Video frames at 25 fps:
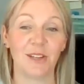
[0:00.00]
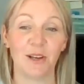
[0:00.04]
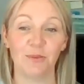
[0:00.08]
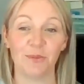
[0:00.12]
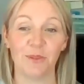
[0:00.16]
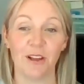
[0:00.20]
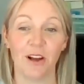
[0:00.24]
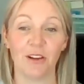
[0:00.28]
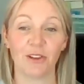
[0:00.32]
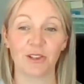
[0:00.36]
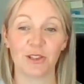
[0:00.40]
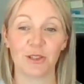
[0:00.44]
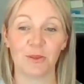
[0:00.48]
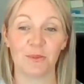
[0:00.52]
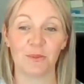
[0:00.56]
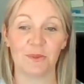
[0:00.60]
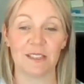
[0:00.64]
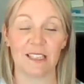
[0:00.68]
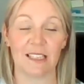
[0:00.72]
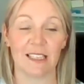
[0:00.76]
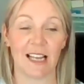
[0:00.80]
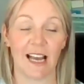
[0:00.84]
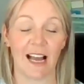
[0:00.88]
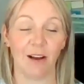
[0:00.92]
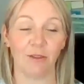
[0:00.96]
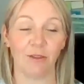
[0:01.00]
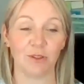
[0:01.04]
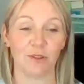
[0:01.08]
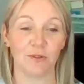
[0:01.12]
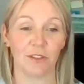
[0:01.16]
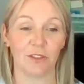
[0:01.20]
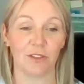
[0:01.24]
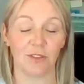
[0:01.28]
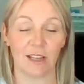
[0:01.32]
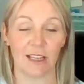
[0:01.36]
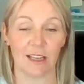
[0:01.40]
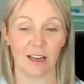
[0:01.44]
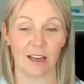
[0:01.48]
Don't lock somebody in a house for
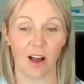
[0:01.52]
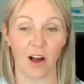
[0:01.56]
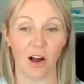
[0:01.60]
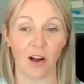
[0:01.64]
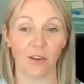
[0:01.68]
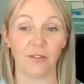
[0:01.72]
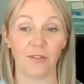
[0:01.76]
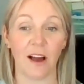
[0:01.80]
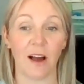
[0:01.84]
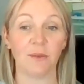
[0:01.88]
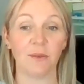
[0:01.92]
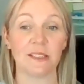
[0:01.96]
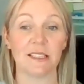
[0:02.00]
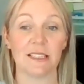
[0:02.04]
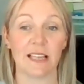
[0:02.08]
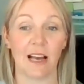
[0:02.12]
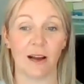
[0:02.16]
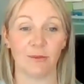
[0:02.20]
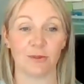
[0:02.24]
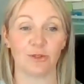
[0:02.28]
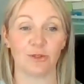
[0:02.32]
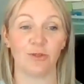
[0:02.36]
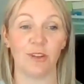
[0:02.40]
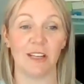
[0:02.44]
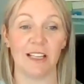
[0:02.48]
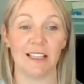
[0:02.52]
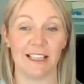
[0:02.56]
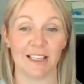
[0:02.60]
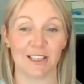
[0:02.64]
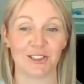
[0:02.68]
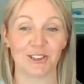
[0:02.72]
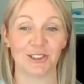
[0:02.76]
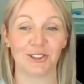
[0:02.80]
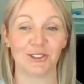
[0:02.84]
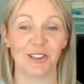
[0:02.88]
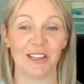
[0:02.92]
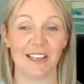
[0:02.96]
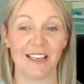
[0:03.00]
3.5 hours. That was really
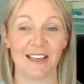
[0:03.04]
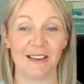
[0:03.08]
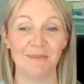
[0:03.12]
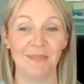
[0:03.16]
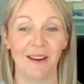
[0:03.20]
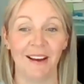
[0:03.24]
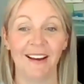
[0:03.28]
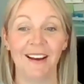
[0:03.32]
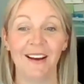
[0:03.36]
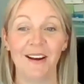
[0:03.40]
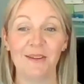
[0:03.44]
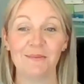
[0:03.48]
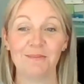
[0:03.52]
extreme.